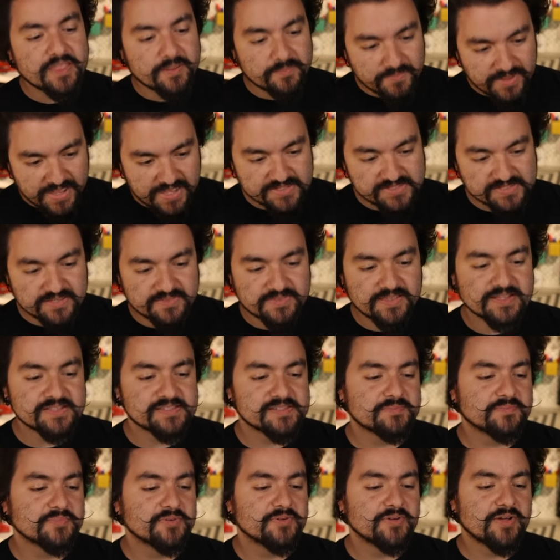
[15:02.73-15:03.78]
pass in that
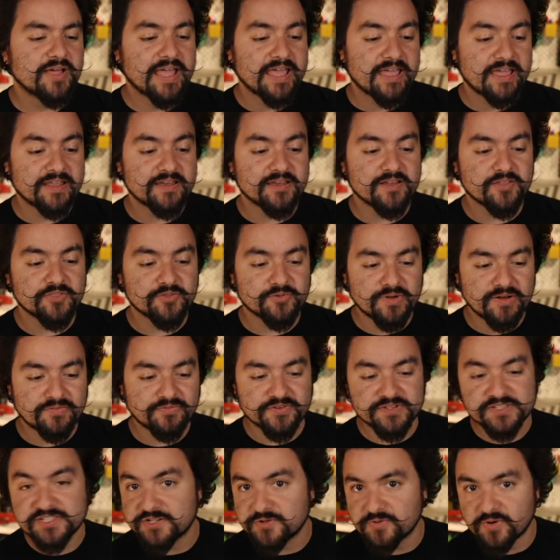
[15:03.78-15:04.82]
symbol and the
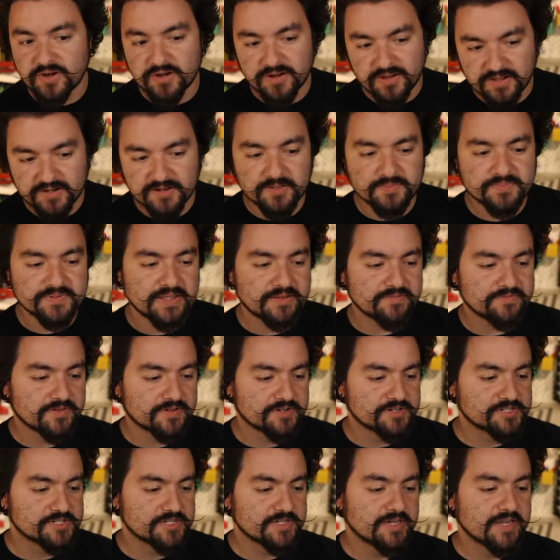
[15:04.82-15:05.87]
reference to our on update
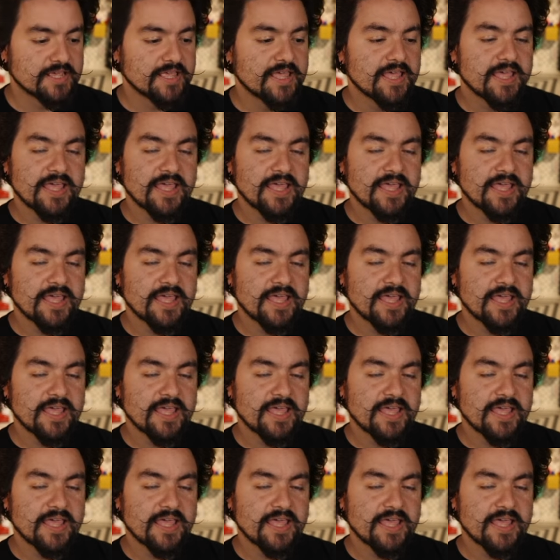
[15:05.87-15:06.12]
function.